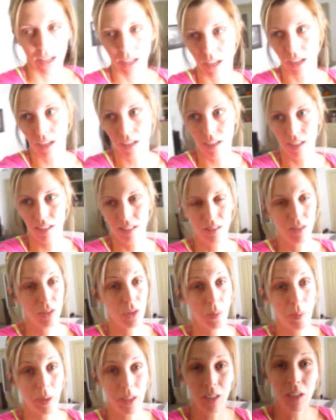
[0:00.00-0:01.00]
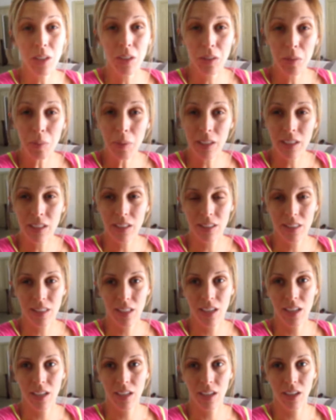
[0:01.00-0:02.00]
uh, I don't know about you, but it's
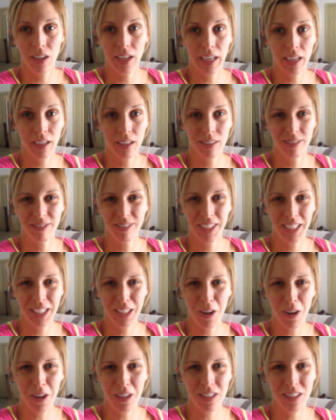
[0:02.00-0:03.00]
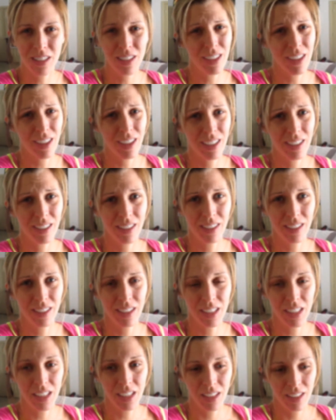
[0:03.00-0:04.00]
like, it's hard to not
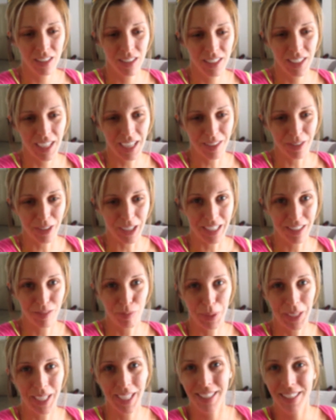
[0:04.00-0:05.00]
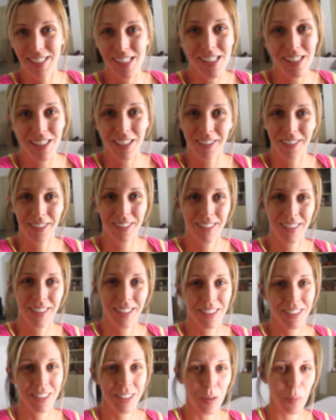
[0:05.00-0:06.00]
gain weight because there's
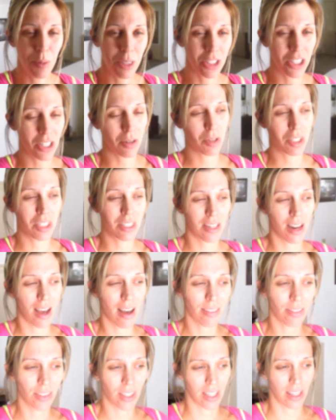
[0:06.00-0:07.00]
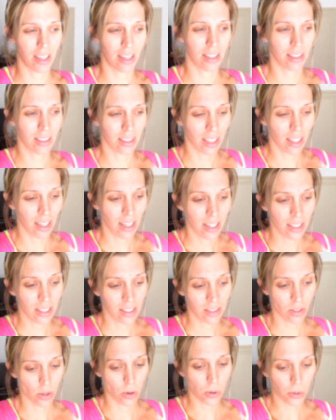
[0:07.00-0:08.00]
so much yummy stuff and
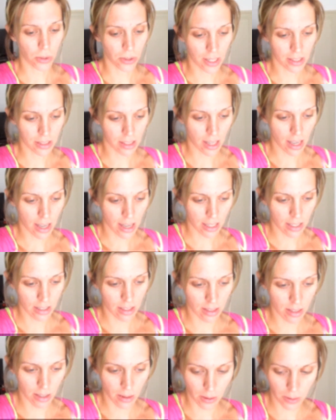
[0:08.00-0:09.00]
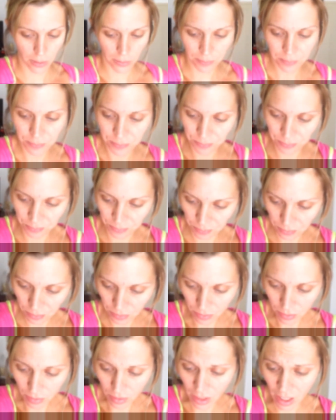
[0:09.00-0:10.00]
it's colder outside. So
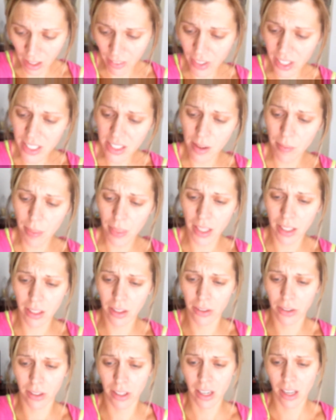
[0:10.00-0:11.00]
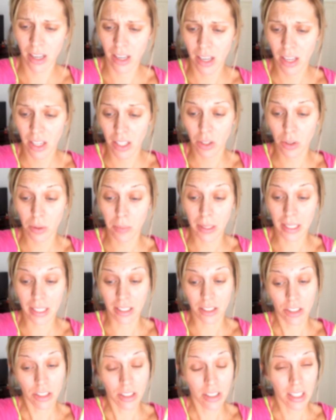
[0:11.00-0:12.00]
if that's something you're, you would be
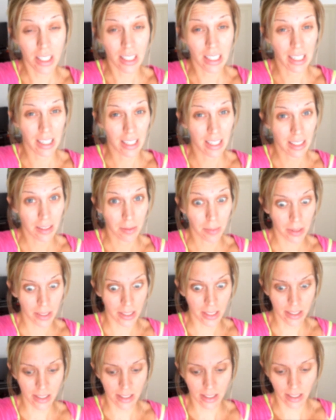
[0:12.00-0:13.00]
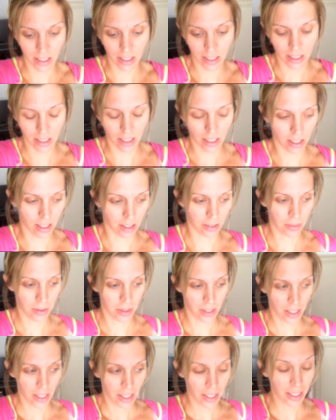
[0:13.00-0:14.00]
interested in, please uh,
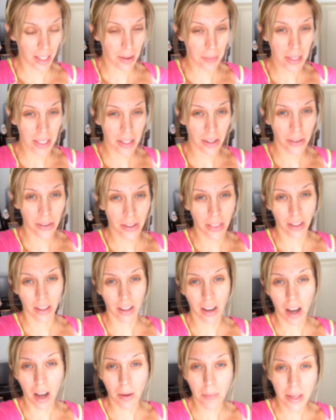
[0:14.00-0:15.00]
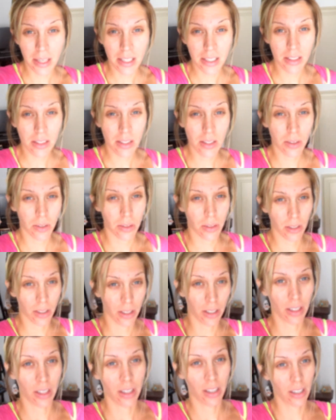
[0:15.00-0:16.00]
let me know in the comments
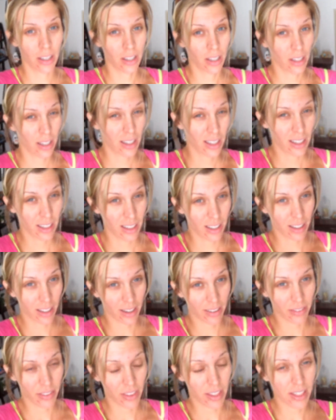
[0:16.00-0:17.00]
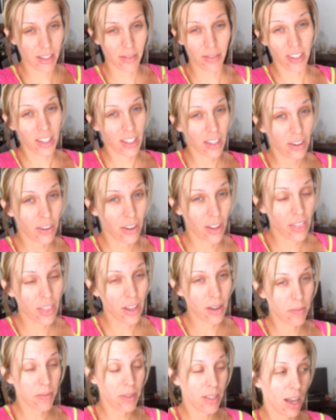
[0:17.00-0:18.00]
or give this video a
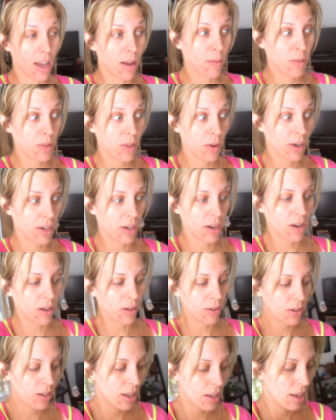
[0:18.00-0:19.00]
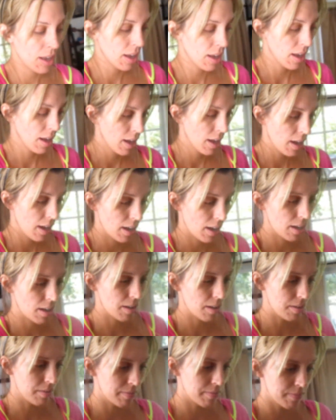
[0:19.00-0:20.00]
thumbs up so I know.
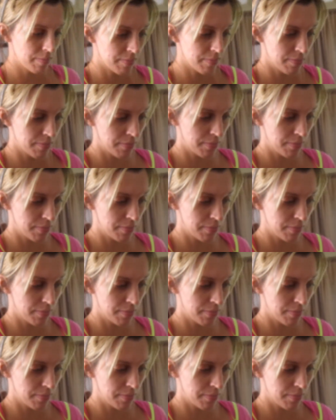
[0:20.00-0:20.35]
Um,